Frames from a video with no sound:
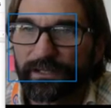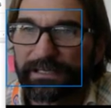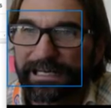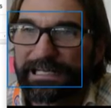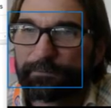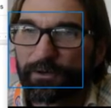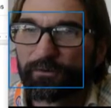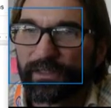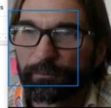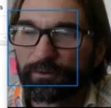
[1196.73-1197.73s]
in any
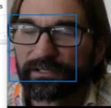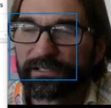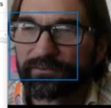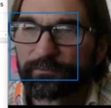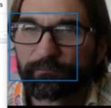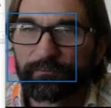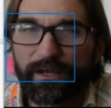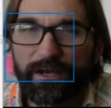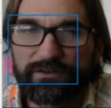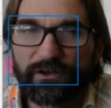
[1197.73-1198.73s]
mode they please.
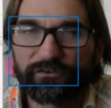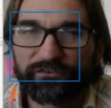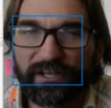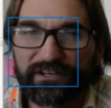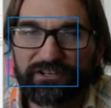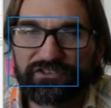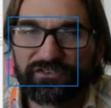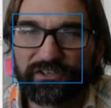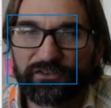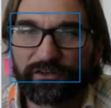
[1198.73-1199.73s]
No state
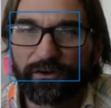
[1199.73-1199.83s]
legislature